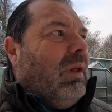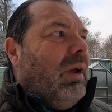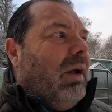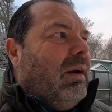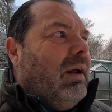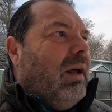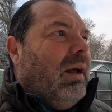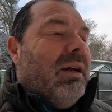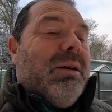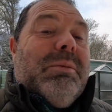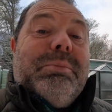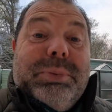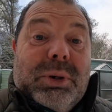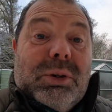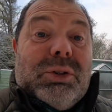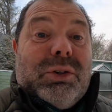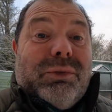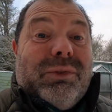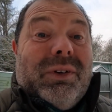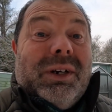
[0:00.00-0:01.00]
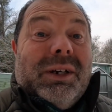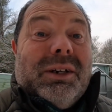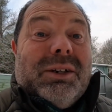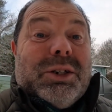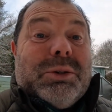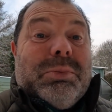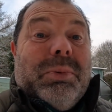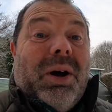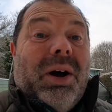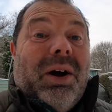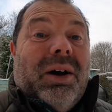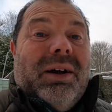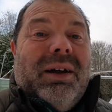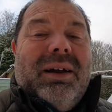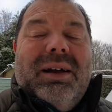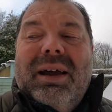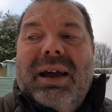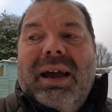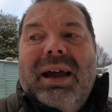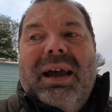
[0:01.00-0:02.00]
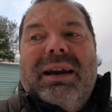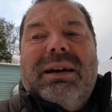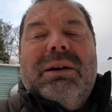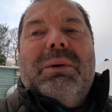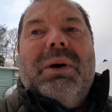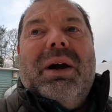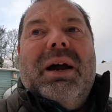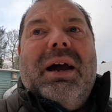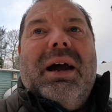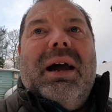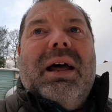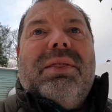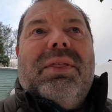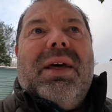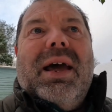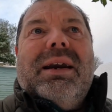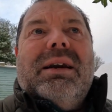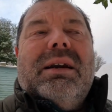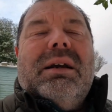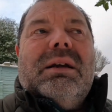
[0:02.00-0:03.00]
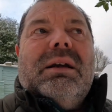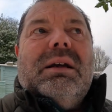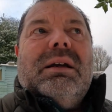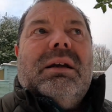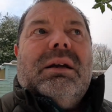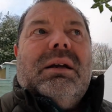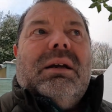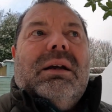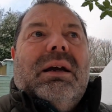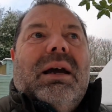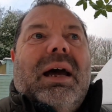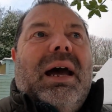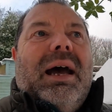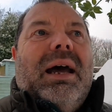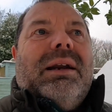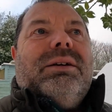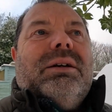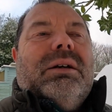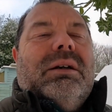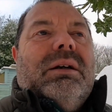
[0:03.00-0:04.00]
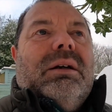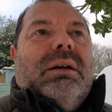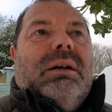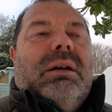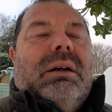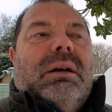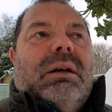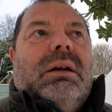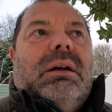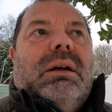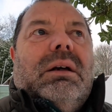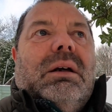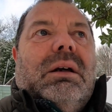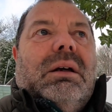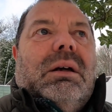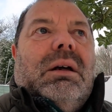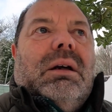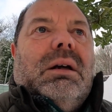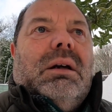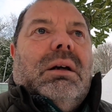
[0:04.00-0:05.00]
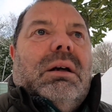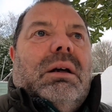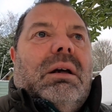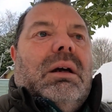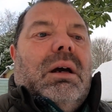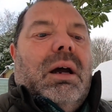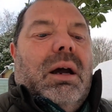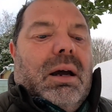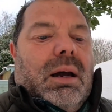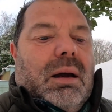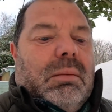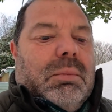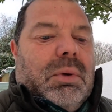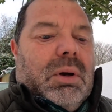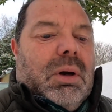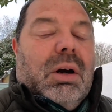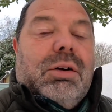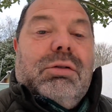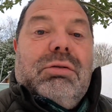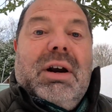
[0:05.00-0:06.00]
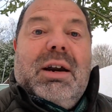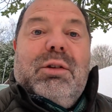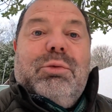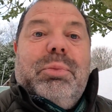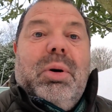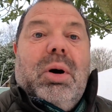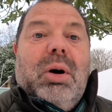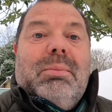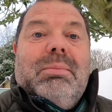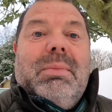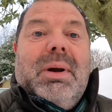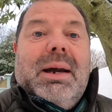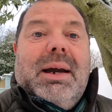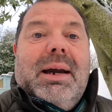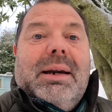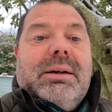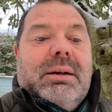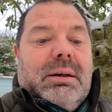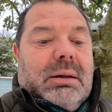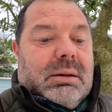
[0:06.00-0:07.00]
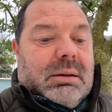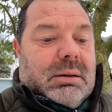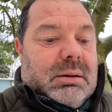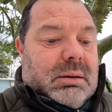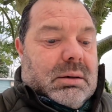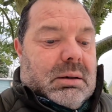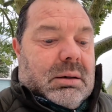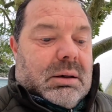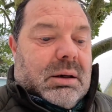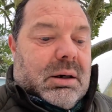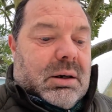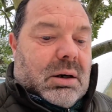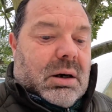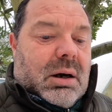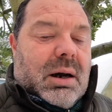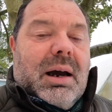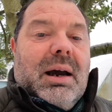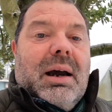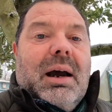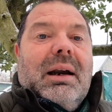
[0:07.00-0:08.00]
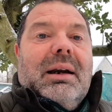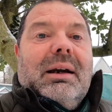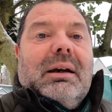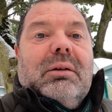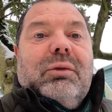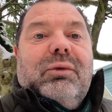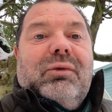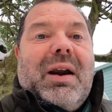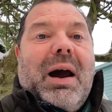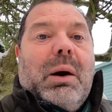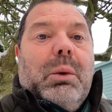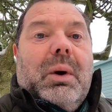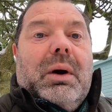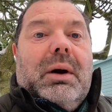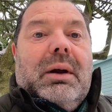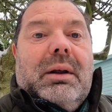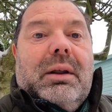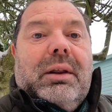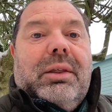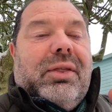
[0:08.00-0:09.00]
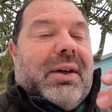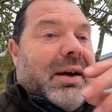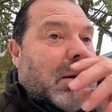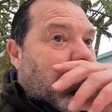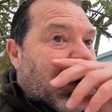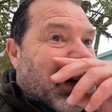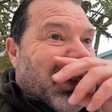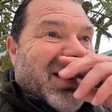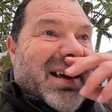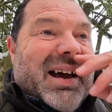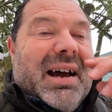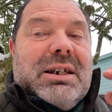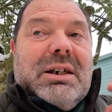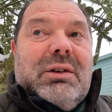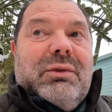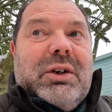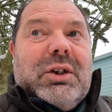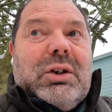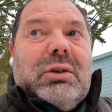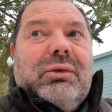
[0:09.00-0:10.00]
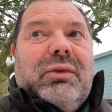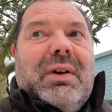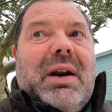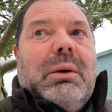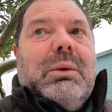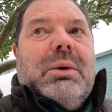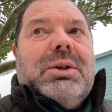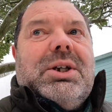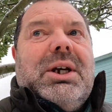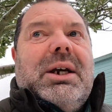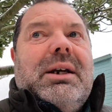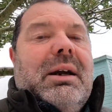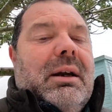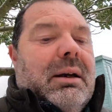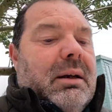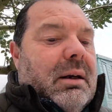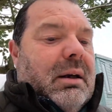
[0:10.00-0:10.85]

and a beautiful little spot. Anyway, I then had a grave pot made, you know, a little flower thing with artificial flowers in,